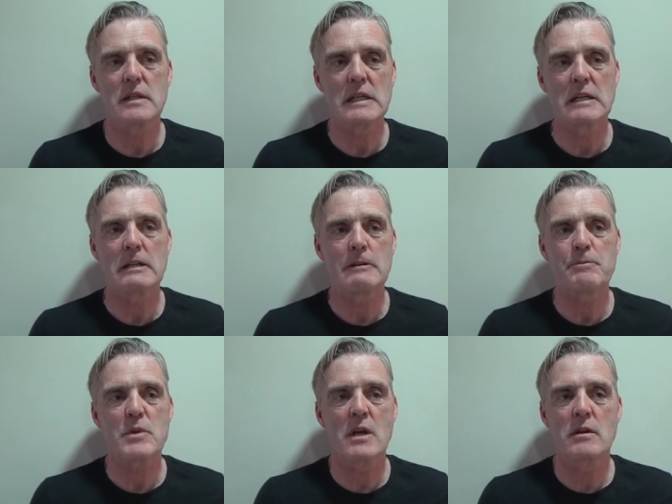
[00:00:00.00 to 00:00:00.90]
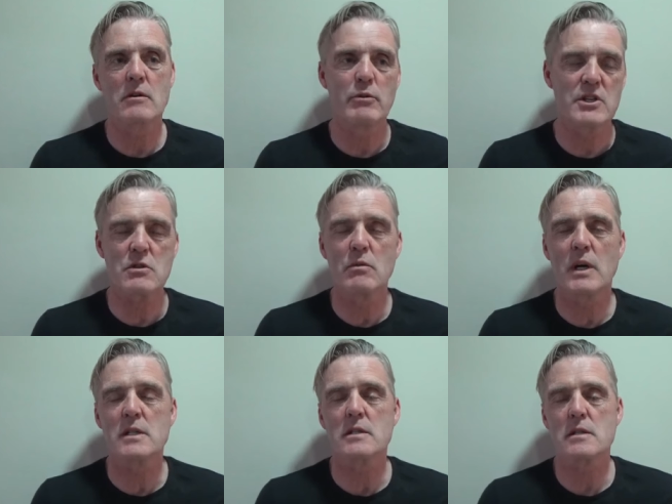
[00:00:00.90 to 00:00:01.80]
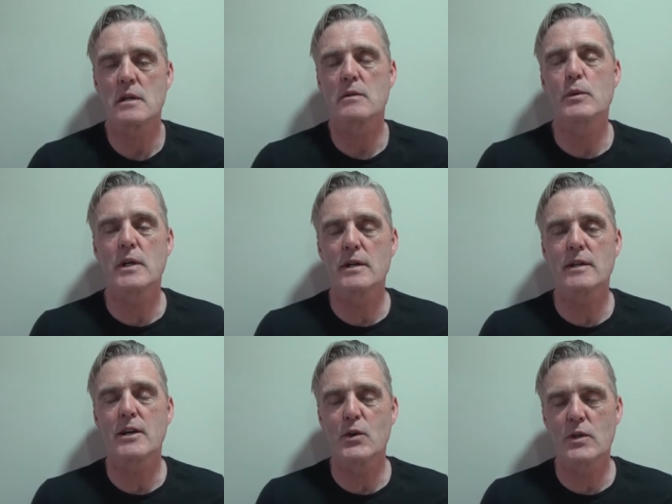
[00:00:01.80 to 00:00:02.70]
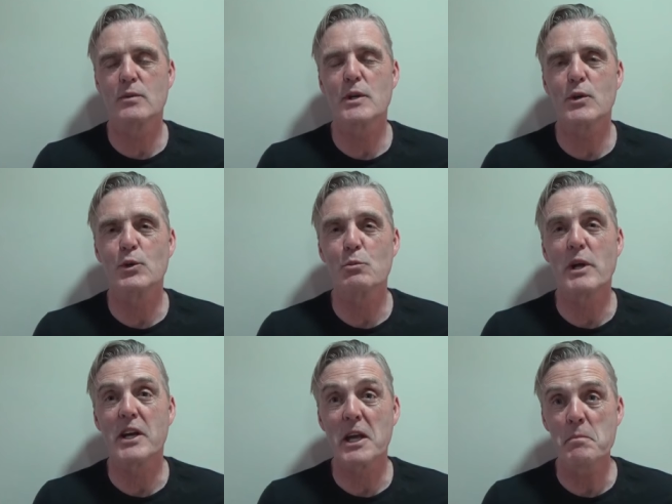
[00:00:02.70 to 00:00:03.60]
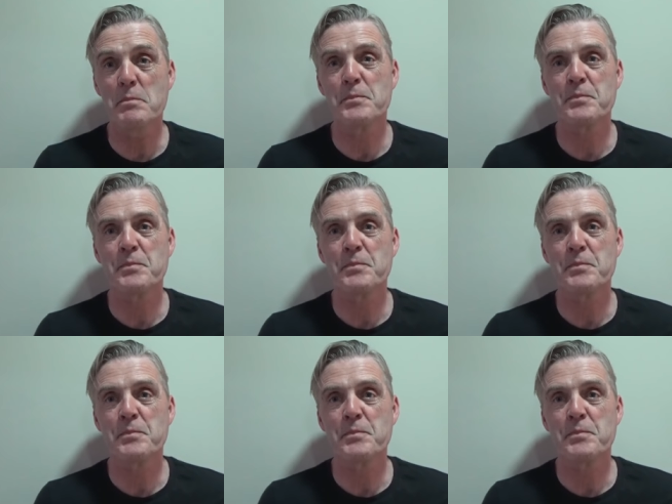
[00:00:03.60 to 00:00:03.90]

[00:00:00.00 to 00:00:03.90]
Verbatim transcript: Uh, and the reason why is that we are. I know that we are going to play a game,